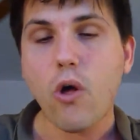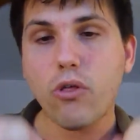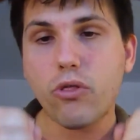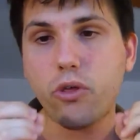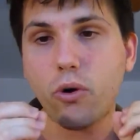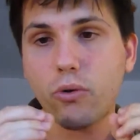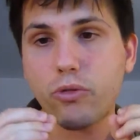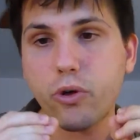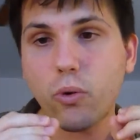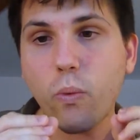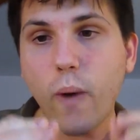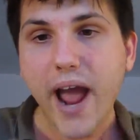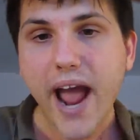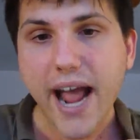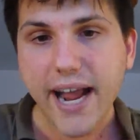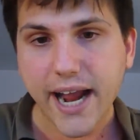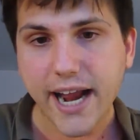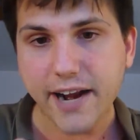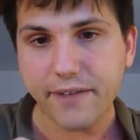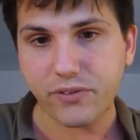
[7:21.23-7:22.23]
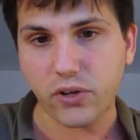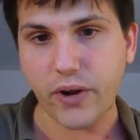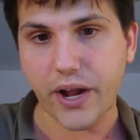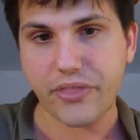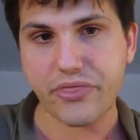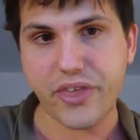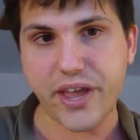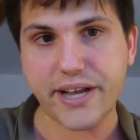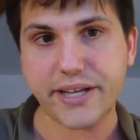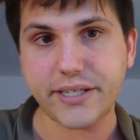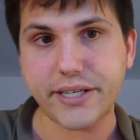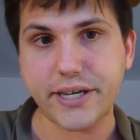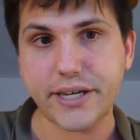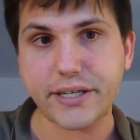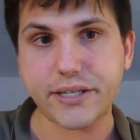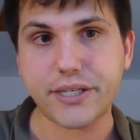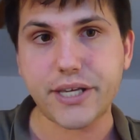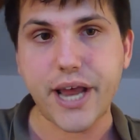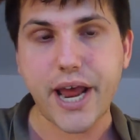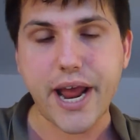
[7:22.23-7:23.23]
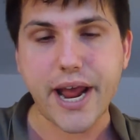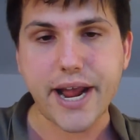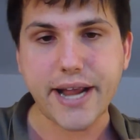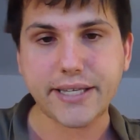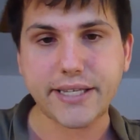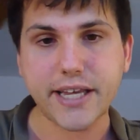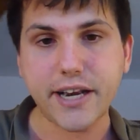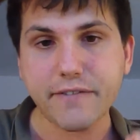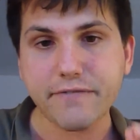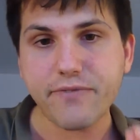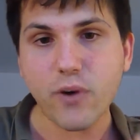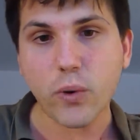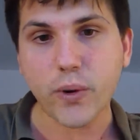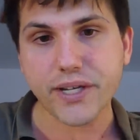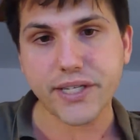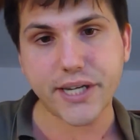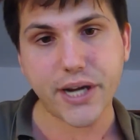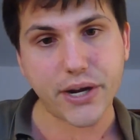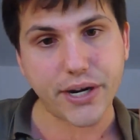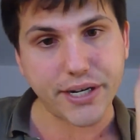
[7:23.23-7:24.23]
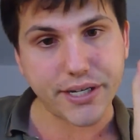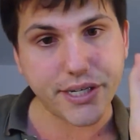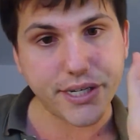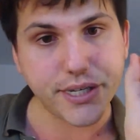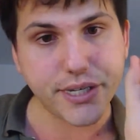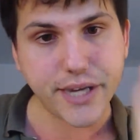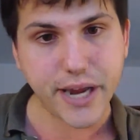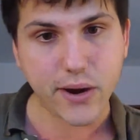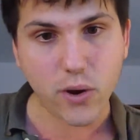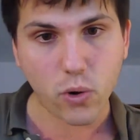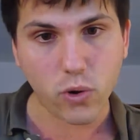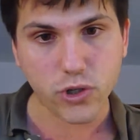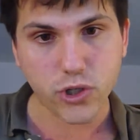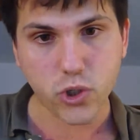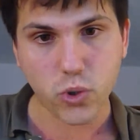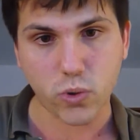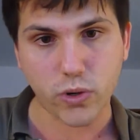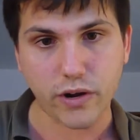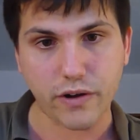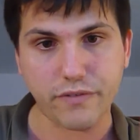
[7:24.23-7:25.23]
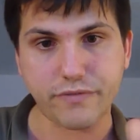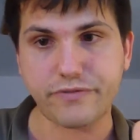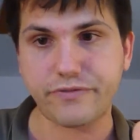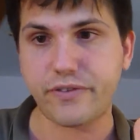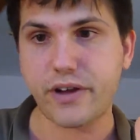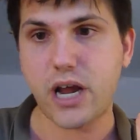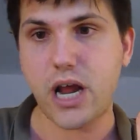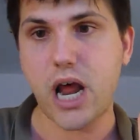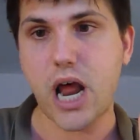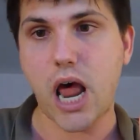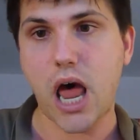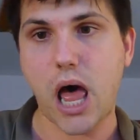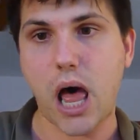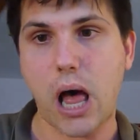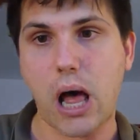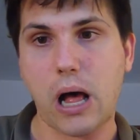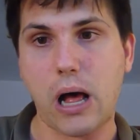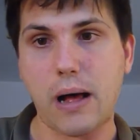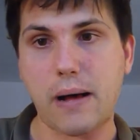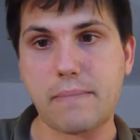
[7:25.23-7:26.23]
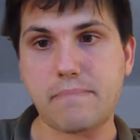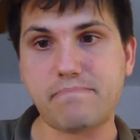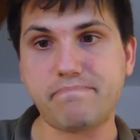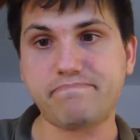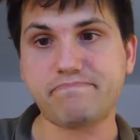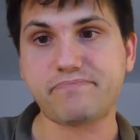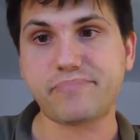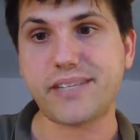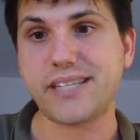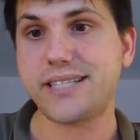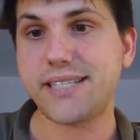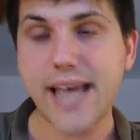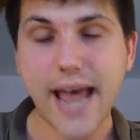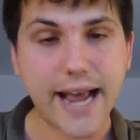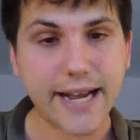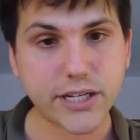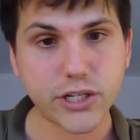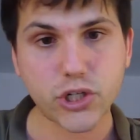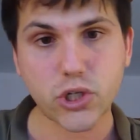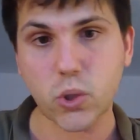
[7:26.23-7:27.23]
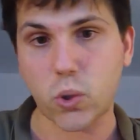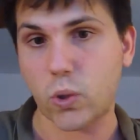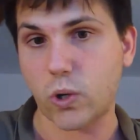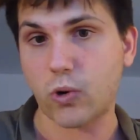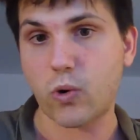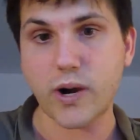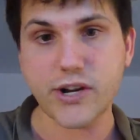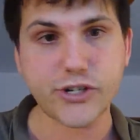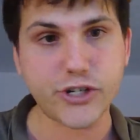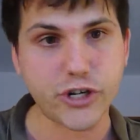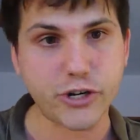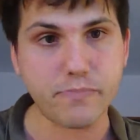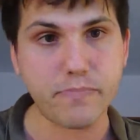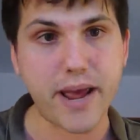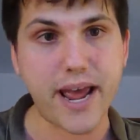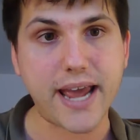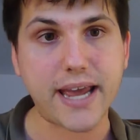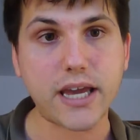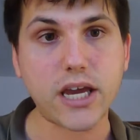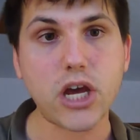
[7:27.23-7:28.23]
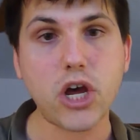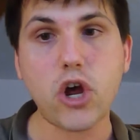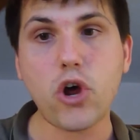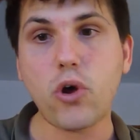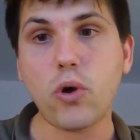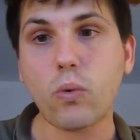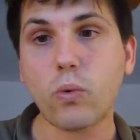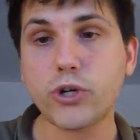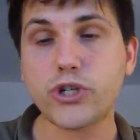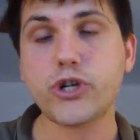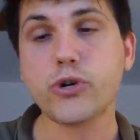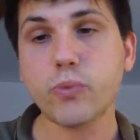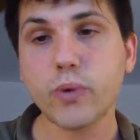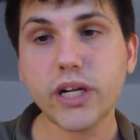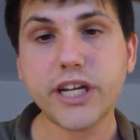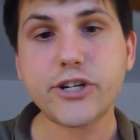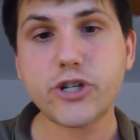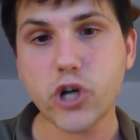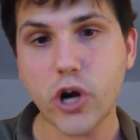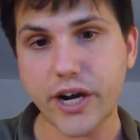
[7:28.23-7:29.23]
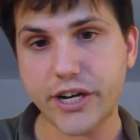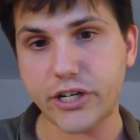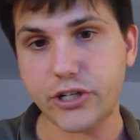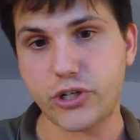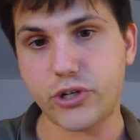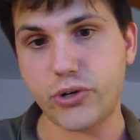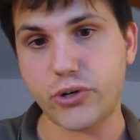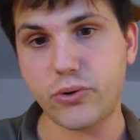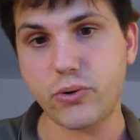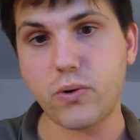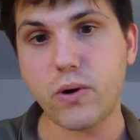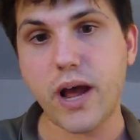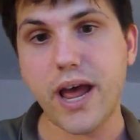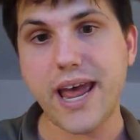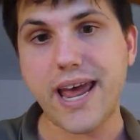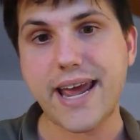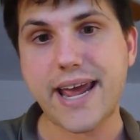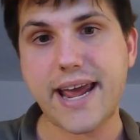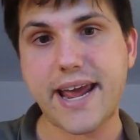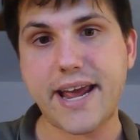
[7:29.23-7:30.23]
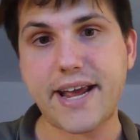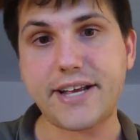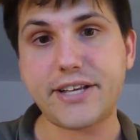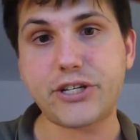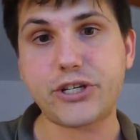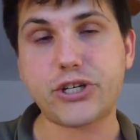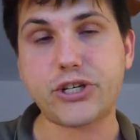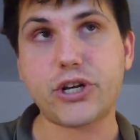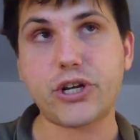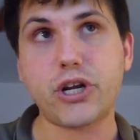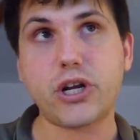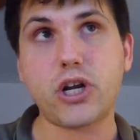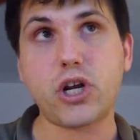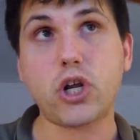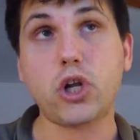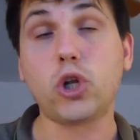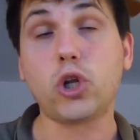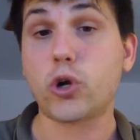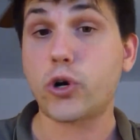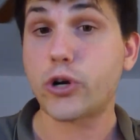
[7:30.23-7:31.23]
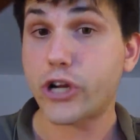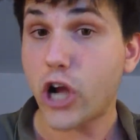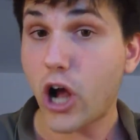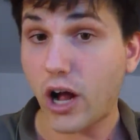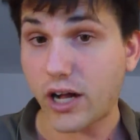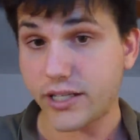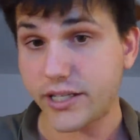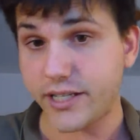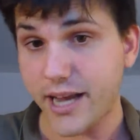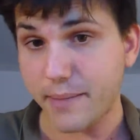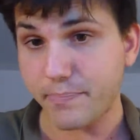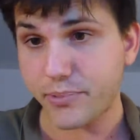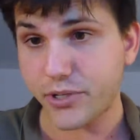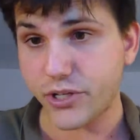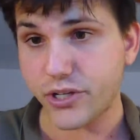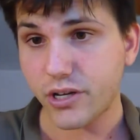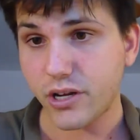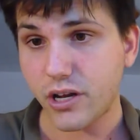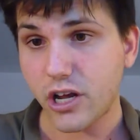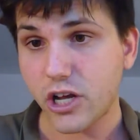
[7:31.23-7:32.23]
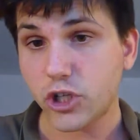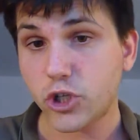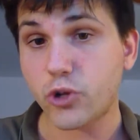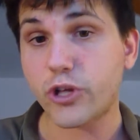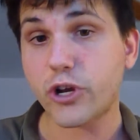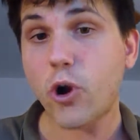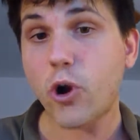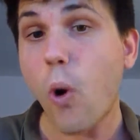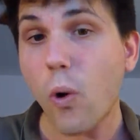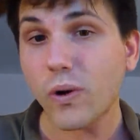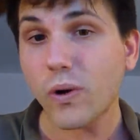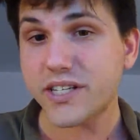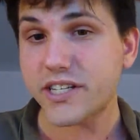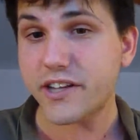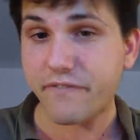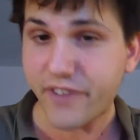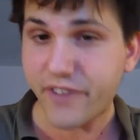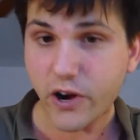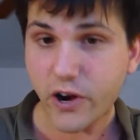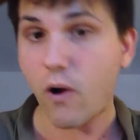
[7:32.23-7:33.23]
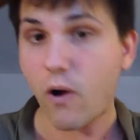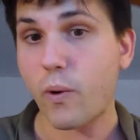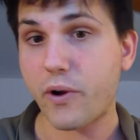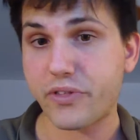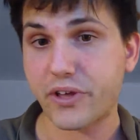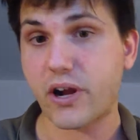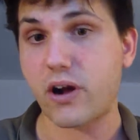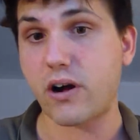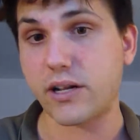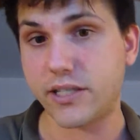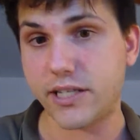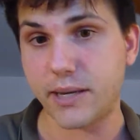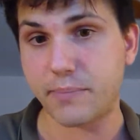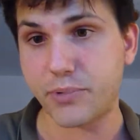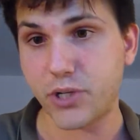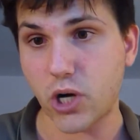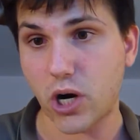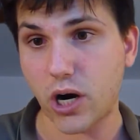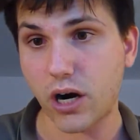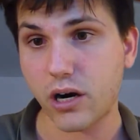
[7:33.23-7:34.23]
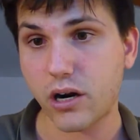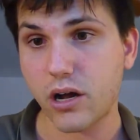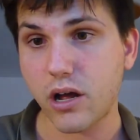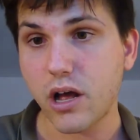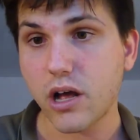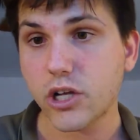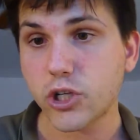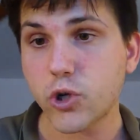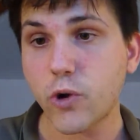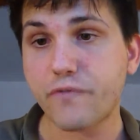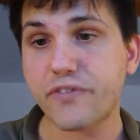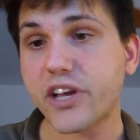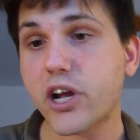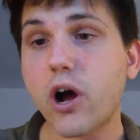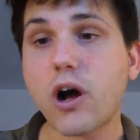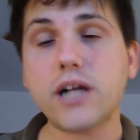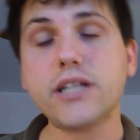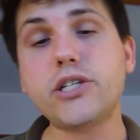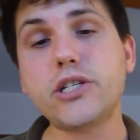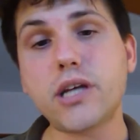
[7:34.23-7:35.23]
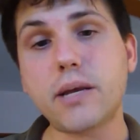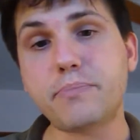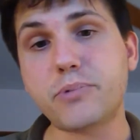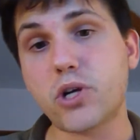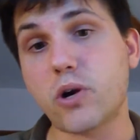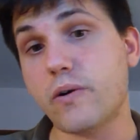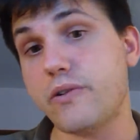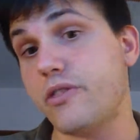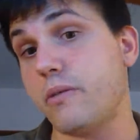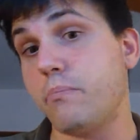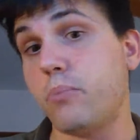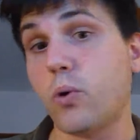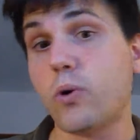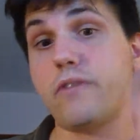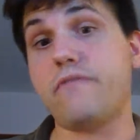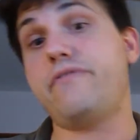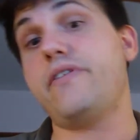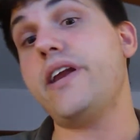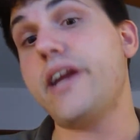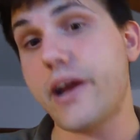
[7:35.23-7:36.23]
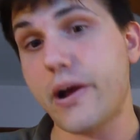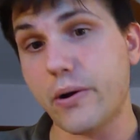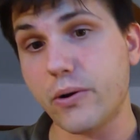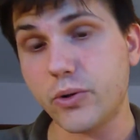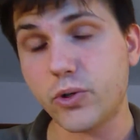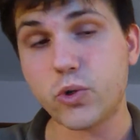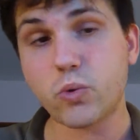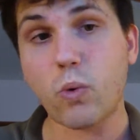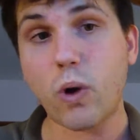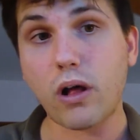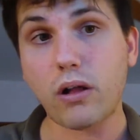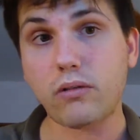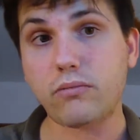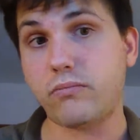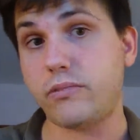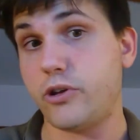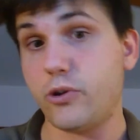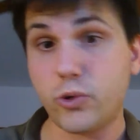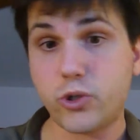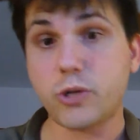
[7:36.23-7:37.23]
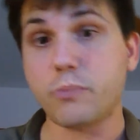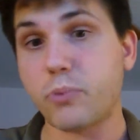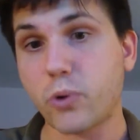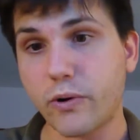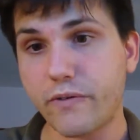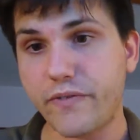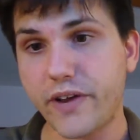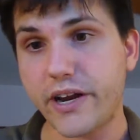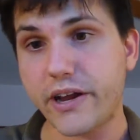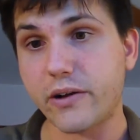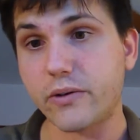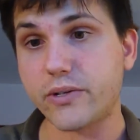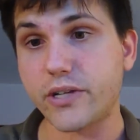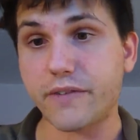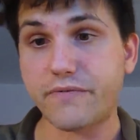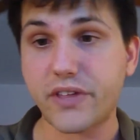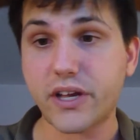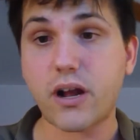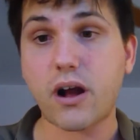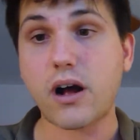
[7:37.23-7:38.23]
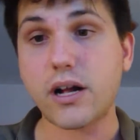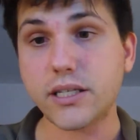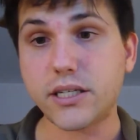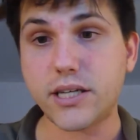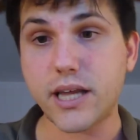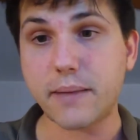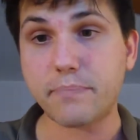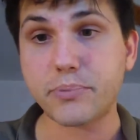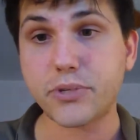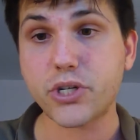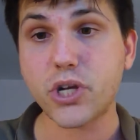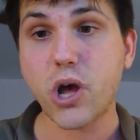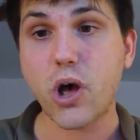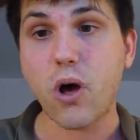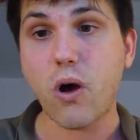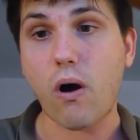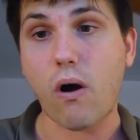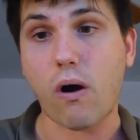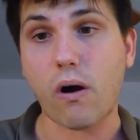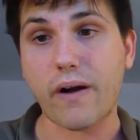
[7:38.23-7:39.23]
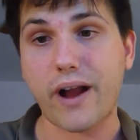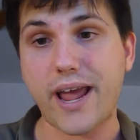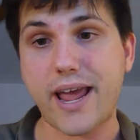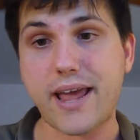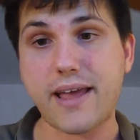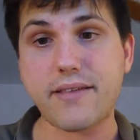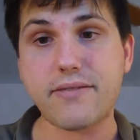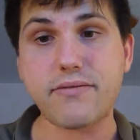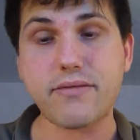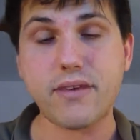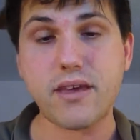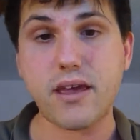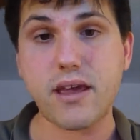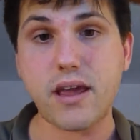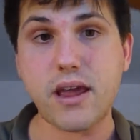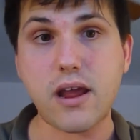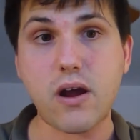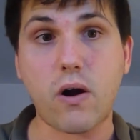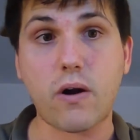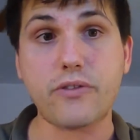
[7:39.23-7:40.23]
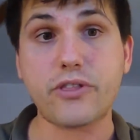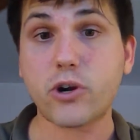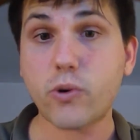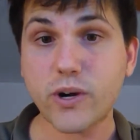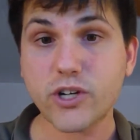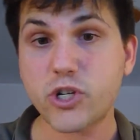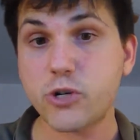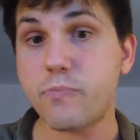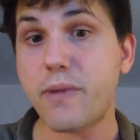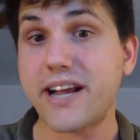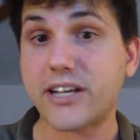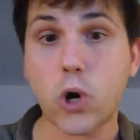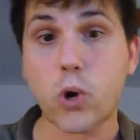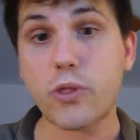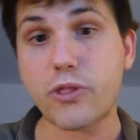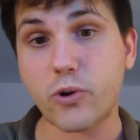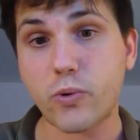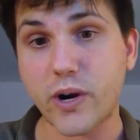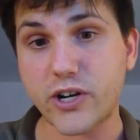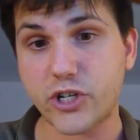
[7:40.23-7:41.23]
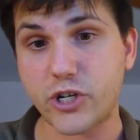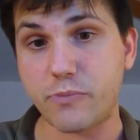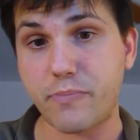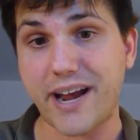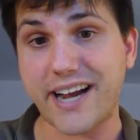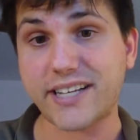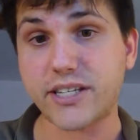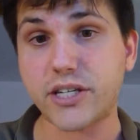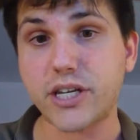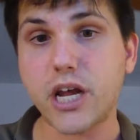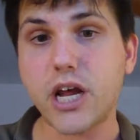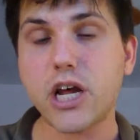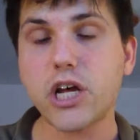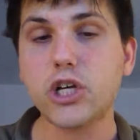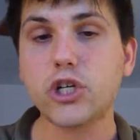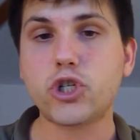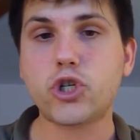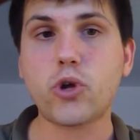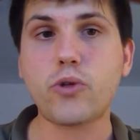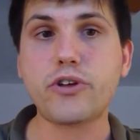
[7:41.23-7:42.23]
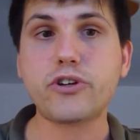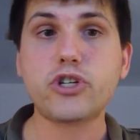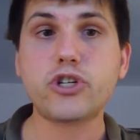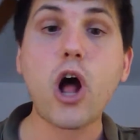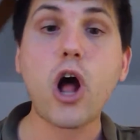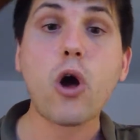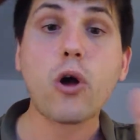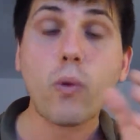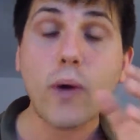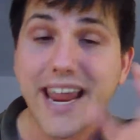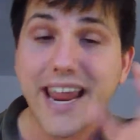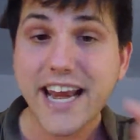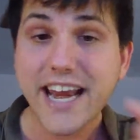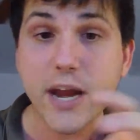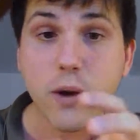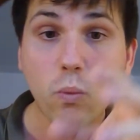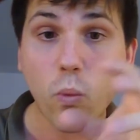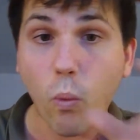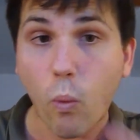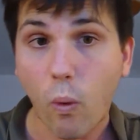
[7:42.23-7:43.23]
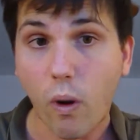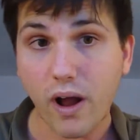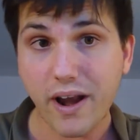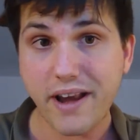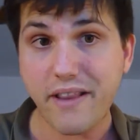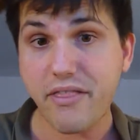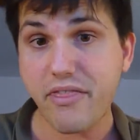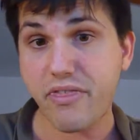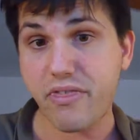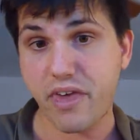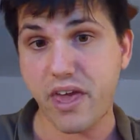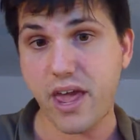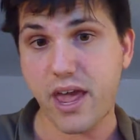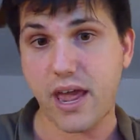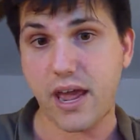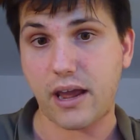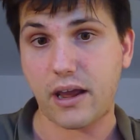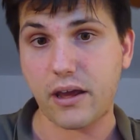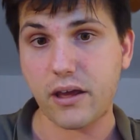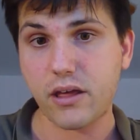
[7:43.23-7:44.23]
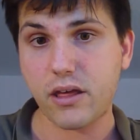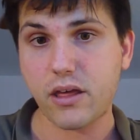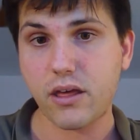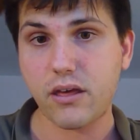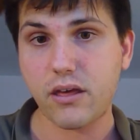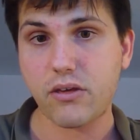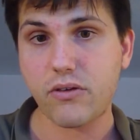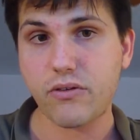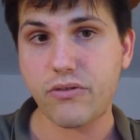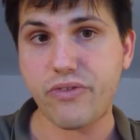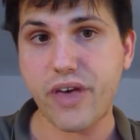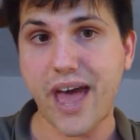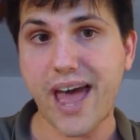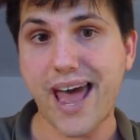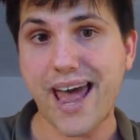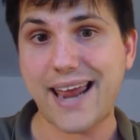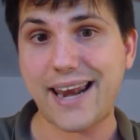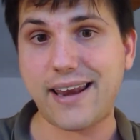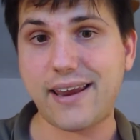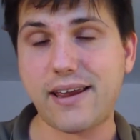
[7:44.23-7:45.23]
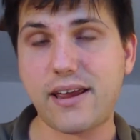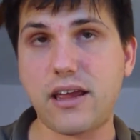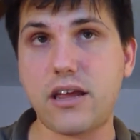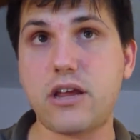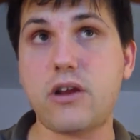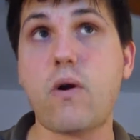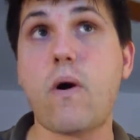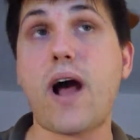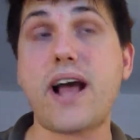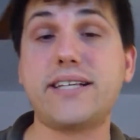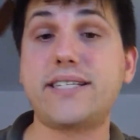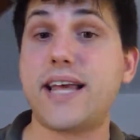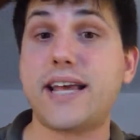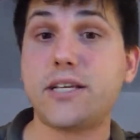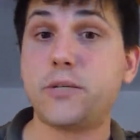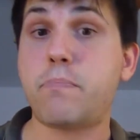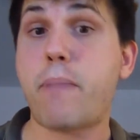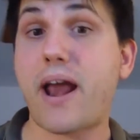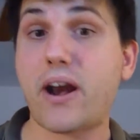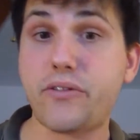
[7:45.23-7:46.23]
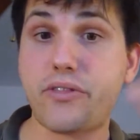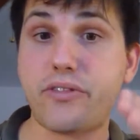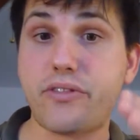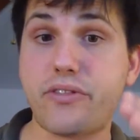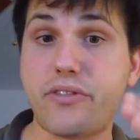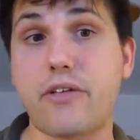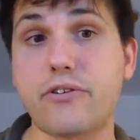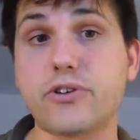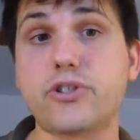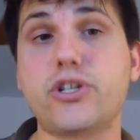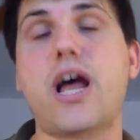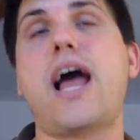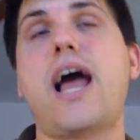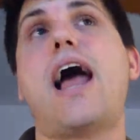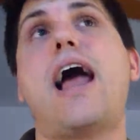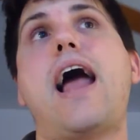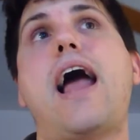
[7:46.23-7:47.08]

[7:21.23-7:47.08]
The way I kind of look at things is instead of focusing on a single sort of text or question bank, what you're really trying to do is learn concepts. So the goal is to figure out where the concepts are. So if the concepts are in the board videos, well, use the board videos. If the concepts are in the question banks, go to the question banks. So there's not any one thing that I say is better than the others.